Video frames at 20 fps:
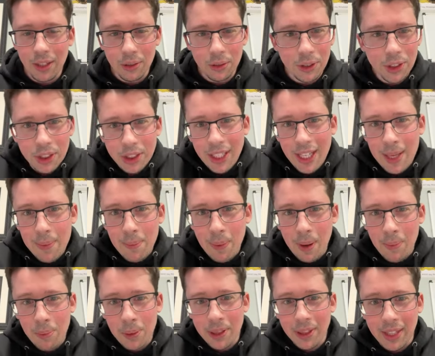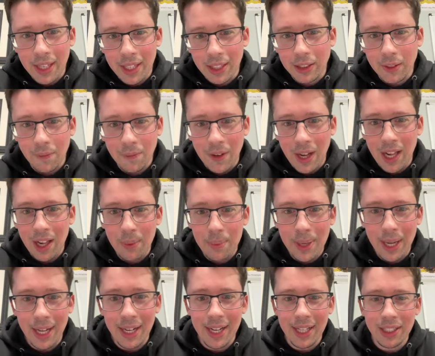or just keep up with things, follow
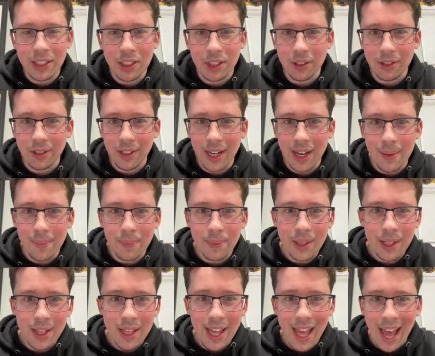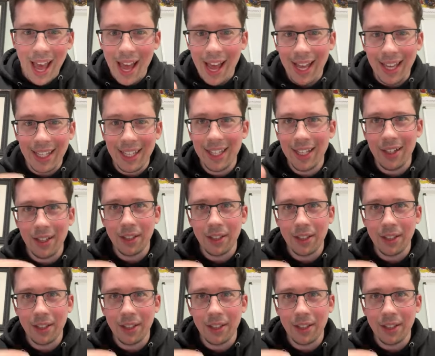me on Instagram at Ian